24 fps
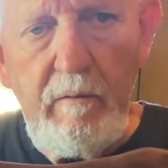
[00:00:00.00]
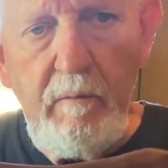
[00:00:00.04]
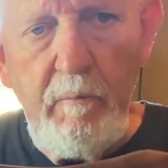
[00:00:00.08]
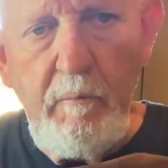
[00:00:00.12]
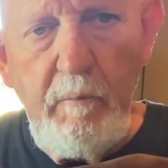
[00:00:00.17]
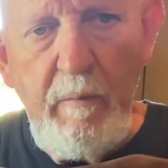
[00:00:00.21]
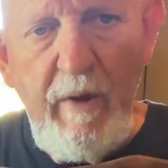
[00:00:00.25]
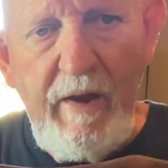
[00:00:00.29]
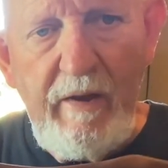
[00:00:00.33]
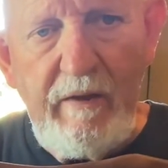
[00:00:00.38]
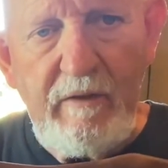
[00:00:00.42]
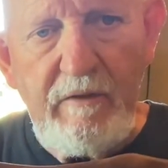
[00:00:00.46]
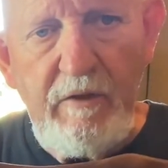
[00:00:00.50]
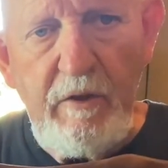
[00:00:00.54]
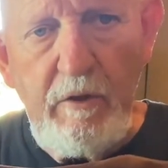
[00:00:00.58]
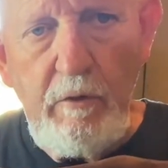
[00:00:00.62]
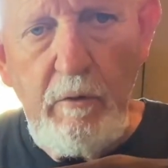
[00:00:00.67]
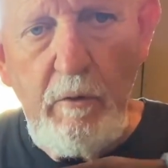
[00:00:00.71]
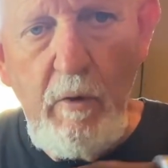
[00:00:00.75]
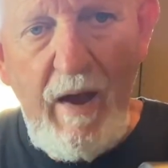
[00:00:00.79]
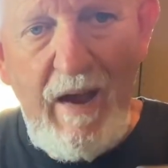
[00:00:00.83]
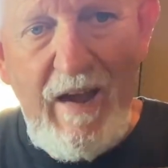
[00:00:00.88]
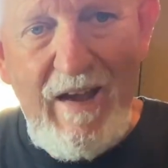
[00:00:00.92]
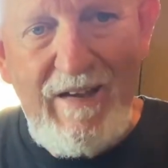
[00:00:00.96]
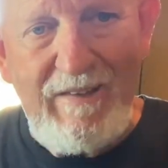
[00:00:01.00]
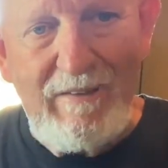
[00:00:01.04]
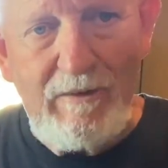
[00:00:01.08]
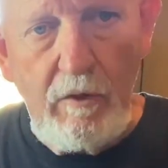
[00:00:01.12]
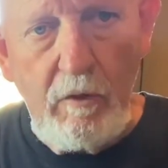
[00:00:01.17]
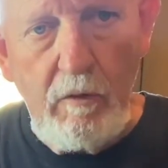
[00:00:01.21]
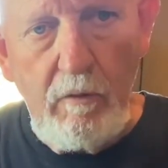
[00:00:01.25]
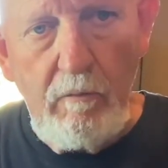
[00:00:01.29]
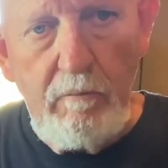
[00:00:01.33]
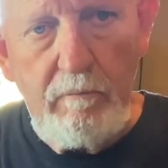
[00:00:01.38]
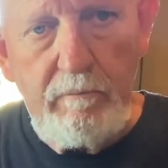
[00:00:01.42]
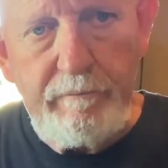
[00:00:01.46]
make do
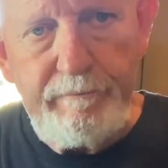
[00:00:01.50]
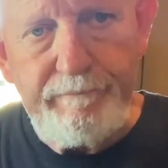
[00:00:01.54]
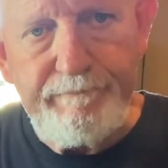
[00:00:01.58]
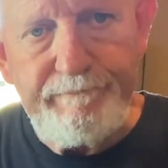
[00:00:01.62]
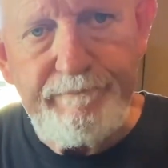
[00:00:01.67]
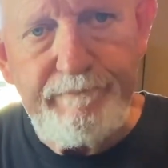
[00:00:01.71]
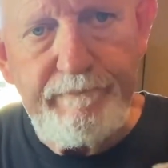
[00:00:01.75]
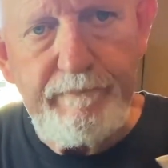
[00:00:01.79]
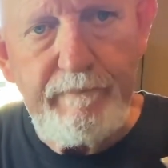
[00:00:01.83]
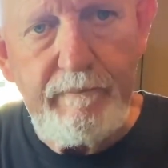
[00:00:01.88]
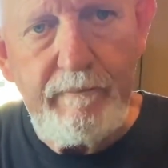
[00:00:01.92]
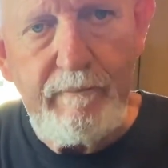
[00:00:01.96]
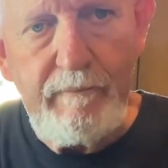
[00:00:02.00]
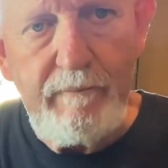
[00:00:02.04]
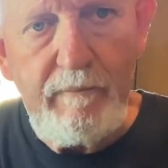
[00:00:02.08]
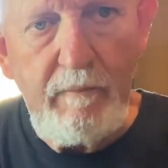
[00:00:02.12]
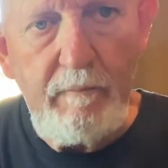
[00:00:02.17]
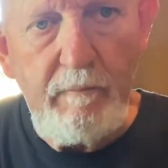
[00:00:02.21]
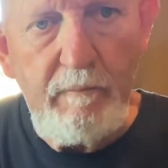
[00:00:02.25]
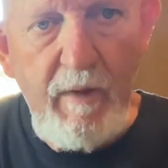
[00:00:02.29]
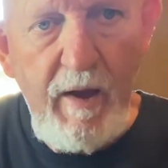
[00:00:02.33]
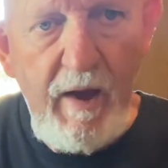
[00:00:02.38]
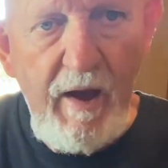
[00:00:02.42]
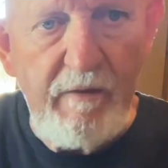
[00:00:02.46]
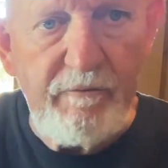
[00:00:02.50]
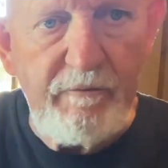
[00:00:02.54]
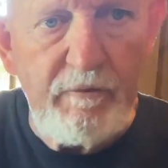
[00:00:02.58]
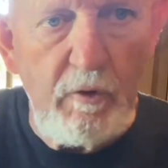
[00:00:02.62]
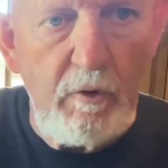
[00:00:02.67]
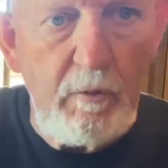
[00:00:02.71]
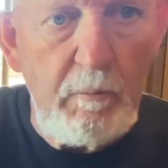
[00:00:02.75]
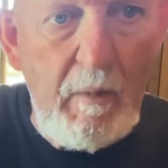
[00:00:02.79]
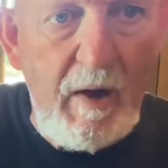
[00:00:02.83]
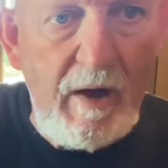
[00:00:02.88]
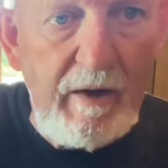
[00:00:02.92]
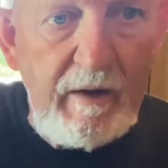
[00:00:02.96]
handle. Have
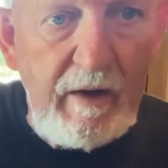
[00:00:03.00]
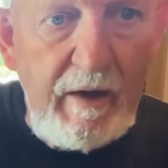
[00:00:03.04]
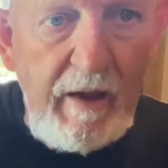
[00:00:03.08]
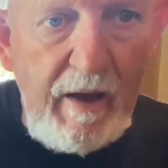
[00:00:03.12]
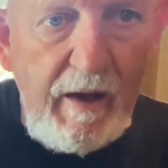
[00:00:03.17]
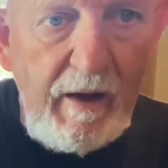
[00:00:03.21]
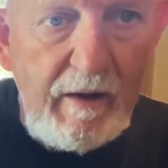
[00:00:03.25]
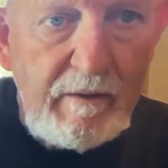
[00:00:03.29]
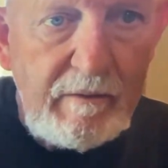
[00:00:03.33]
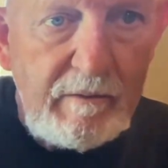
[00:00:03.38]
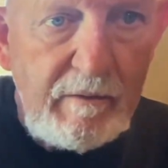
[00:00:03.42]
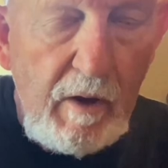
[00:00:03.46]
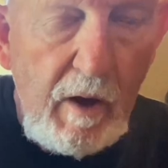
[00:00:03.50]
full money out.